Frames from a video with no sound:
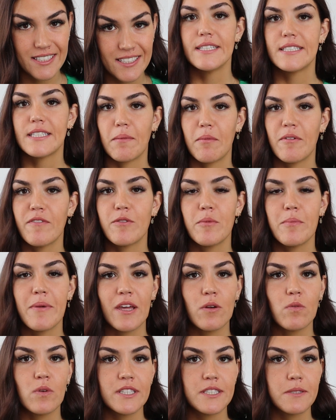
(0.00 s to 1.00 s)
Some of the
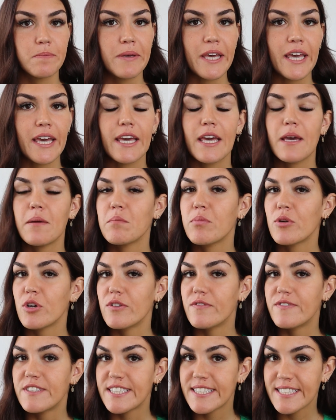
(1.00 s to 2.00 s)
main ones being
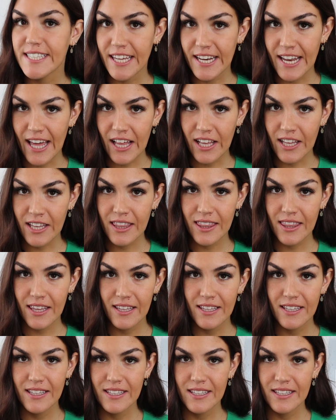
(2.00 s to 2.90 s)
improved skin health.